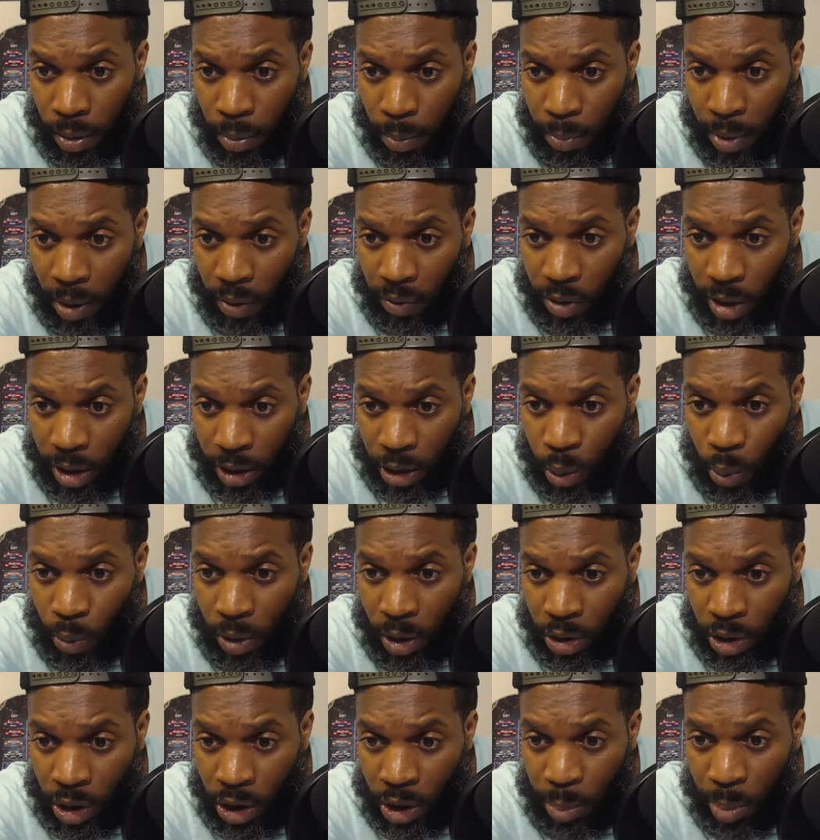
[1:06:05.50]
But Russell
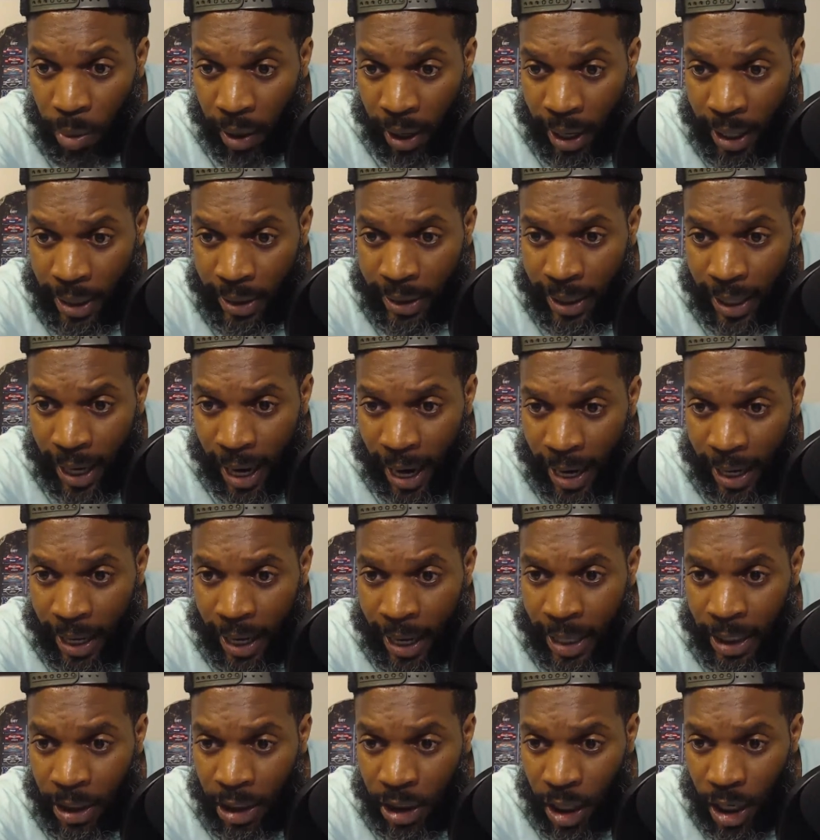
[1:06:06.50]
Wilson's playing tonight,
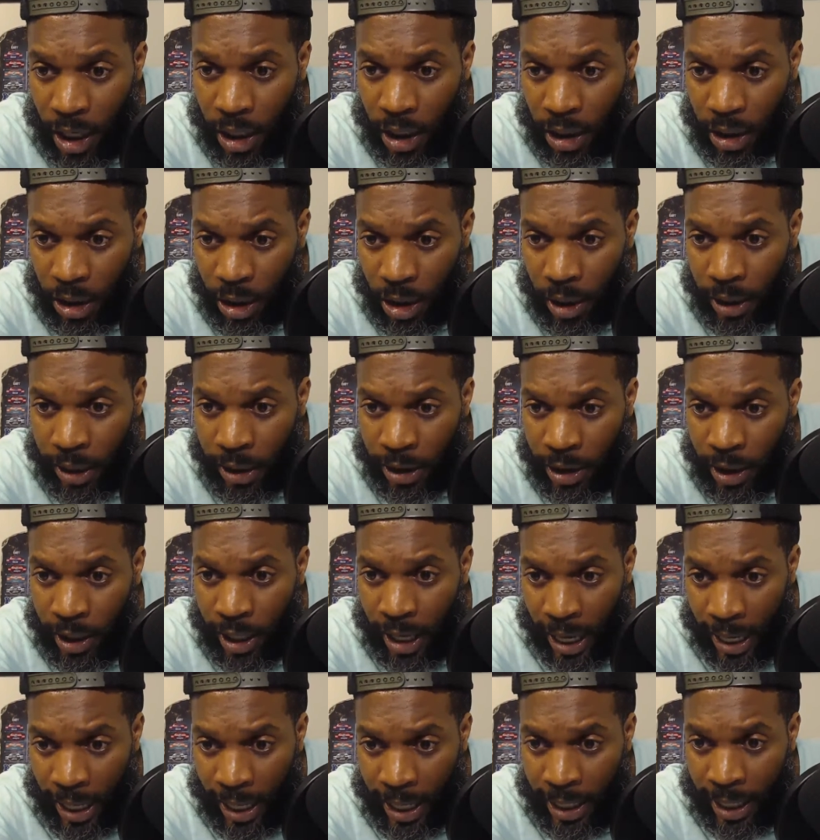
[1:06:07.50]
and Tucker is
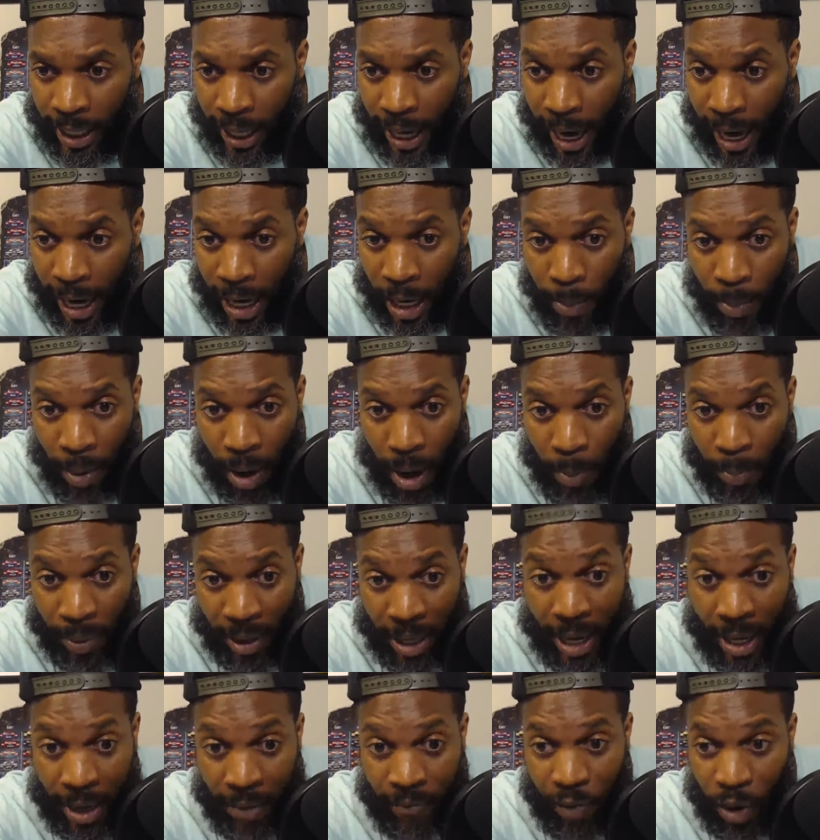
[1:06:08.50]
kicking the game. I'm
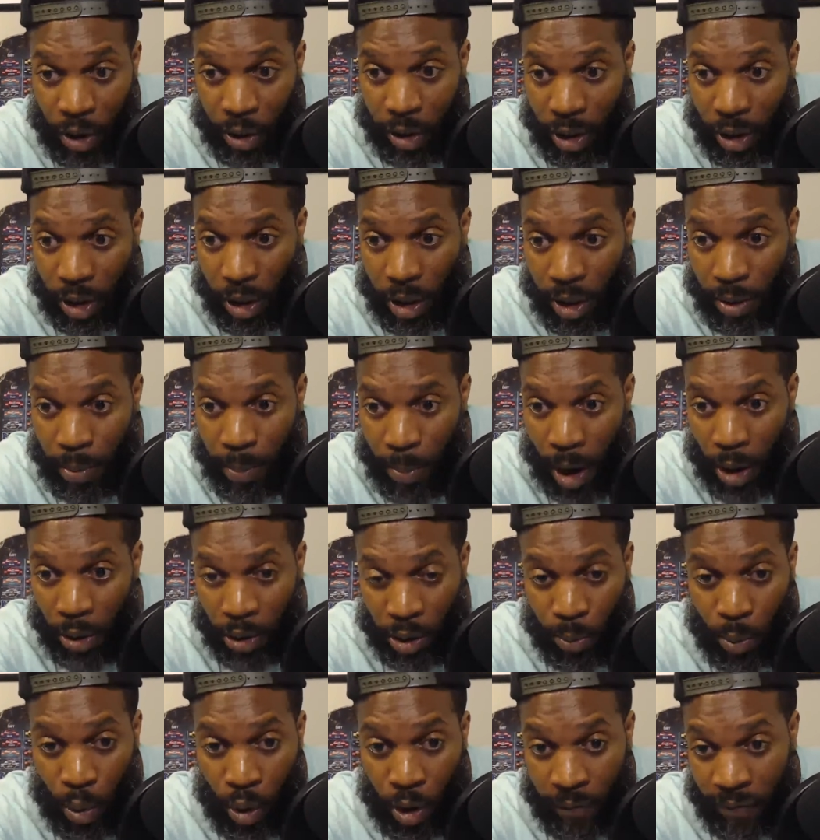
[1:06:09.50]
kicking for the
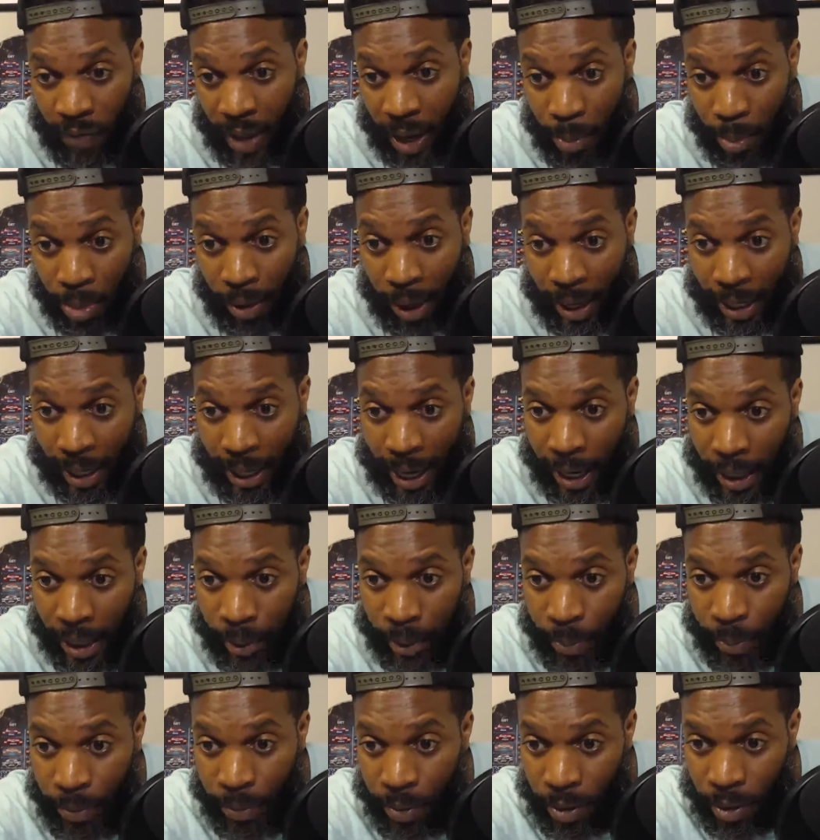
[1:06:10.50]
Baltimore if they play the
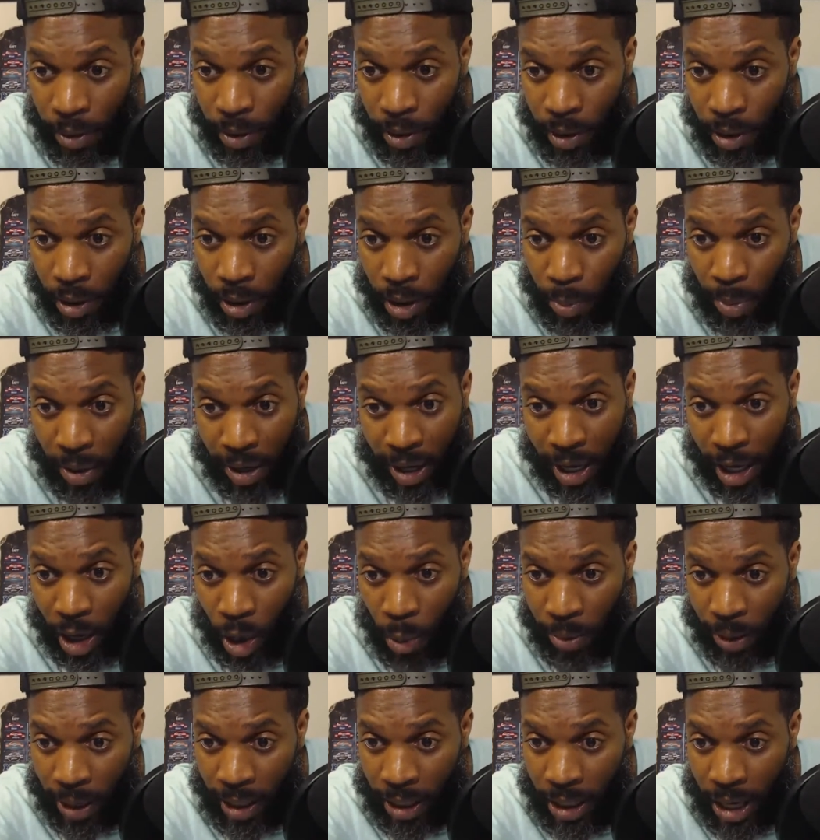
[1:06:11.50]
game. But, yeah,
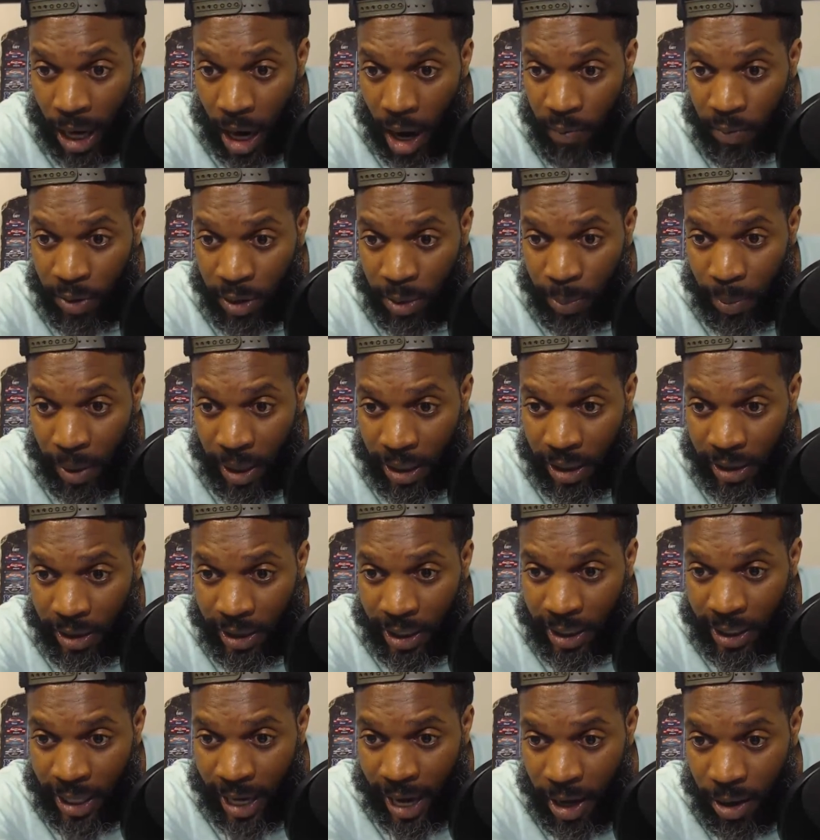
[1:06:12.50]
don't play Dobbins, man, because
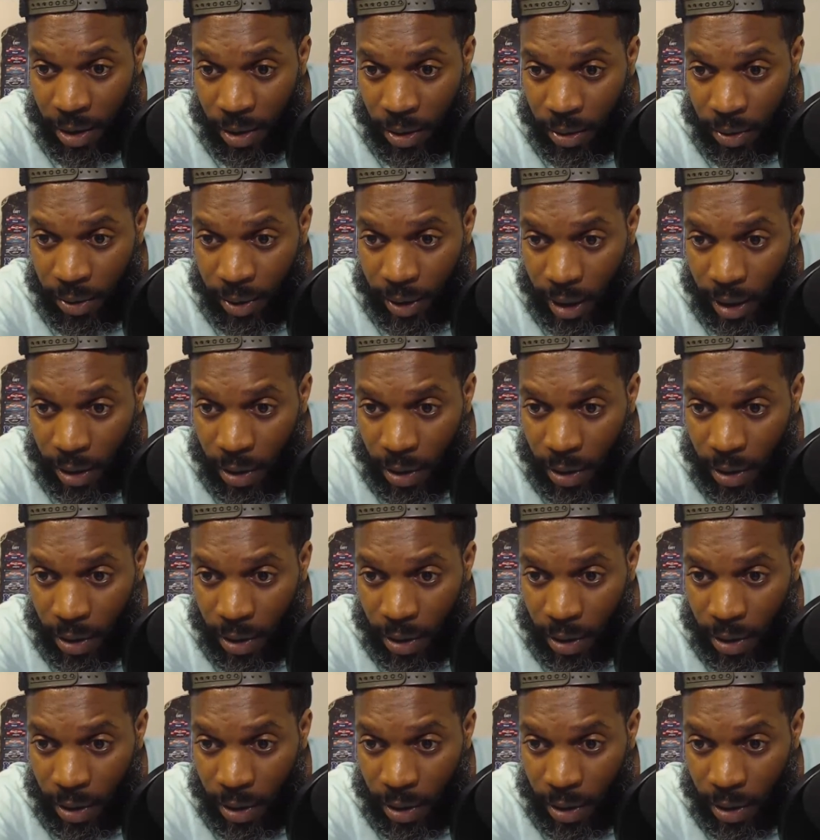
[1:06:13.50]
he's out.